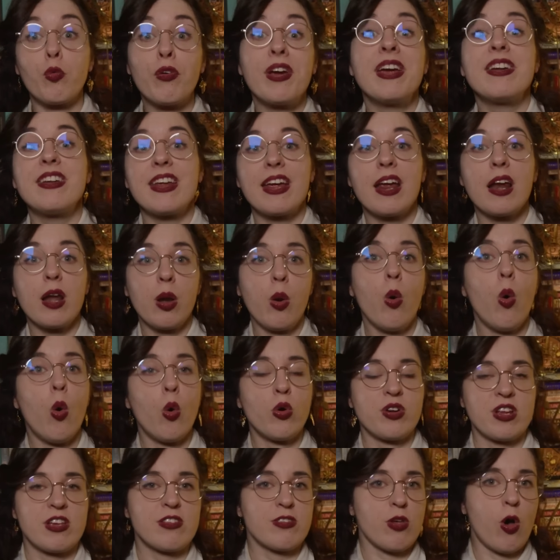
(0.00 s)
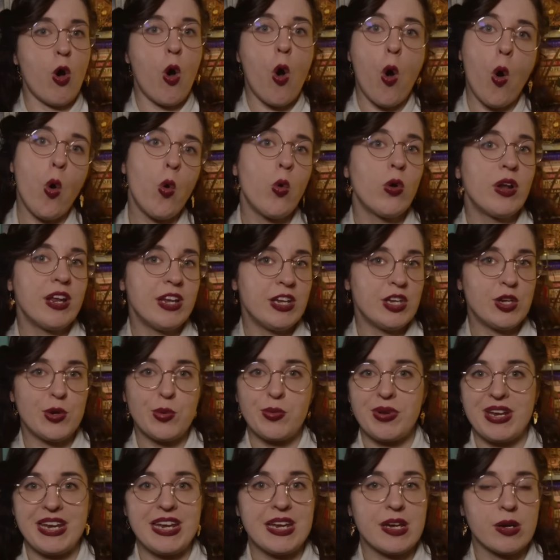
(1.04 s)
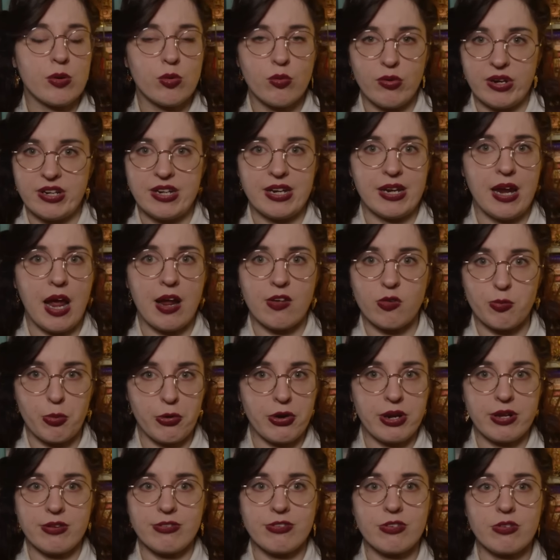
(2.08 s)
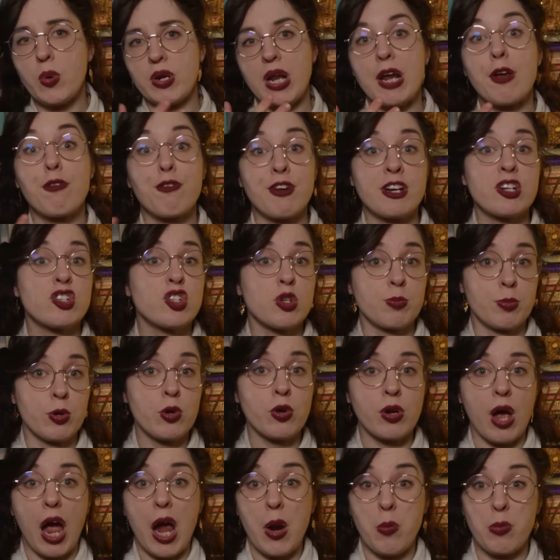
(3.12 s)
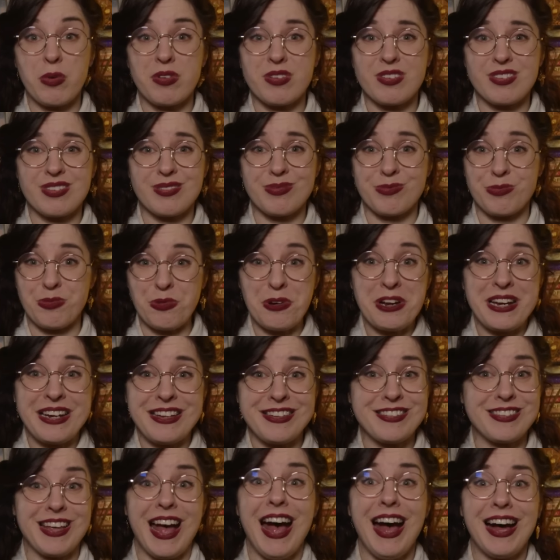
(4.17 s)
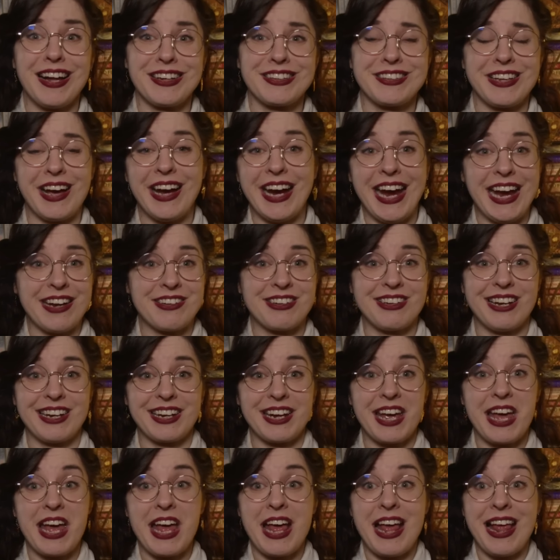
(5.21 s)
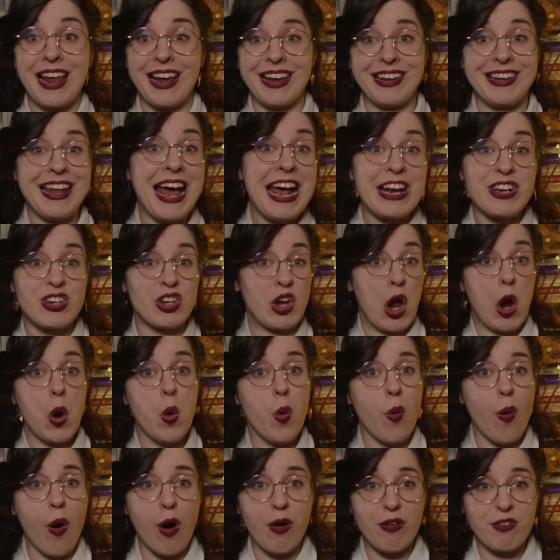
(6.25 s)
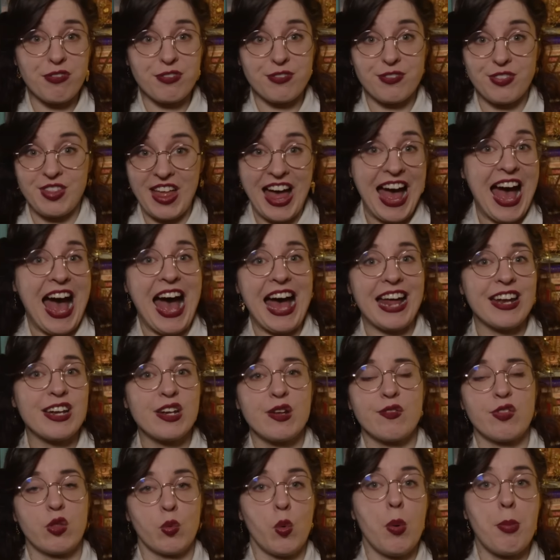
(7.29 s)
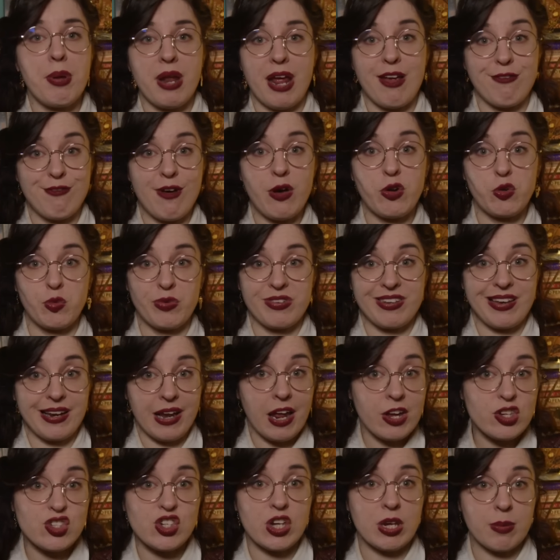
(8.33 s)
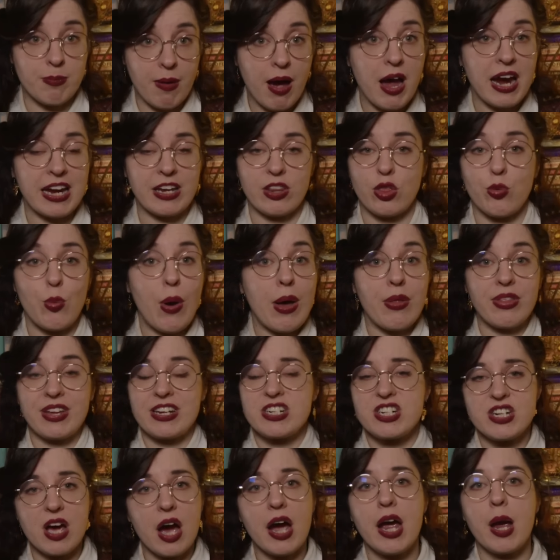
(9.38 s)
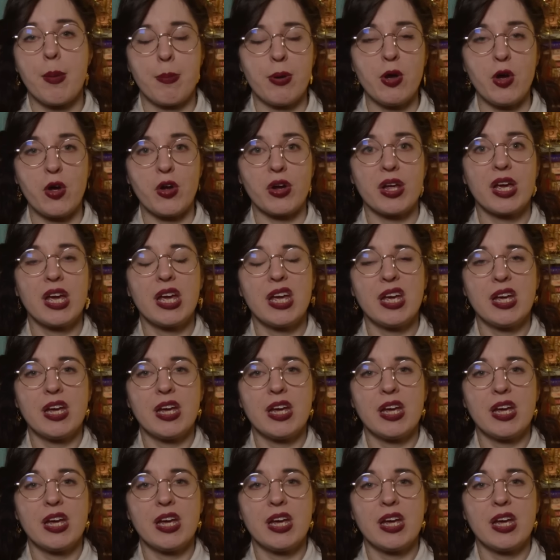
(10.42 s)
Reading Lorde is a wholly unique reading experience. When I finished the book, I was really sad that I had to like let go of the hand of the woman I felt was clutching mine throughout the entire book.